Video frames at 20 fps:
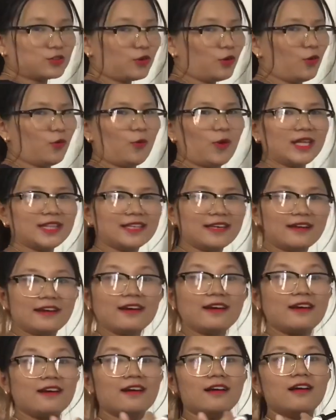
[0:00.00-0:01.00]
oh what
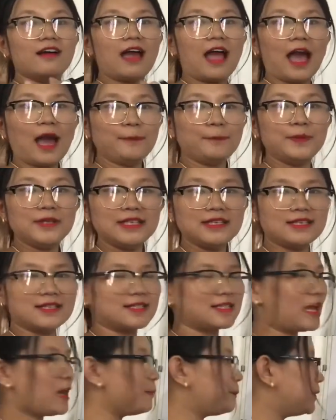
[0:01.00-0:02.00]
a happiness.
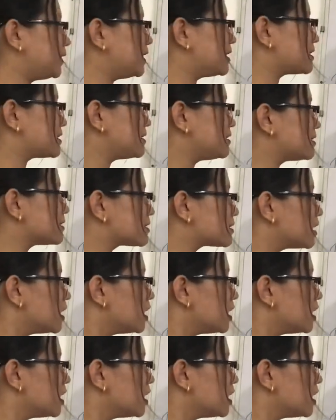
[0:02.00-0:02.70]
This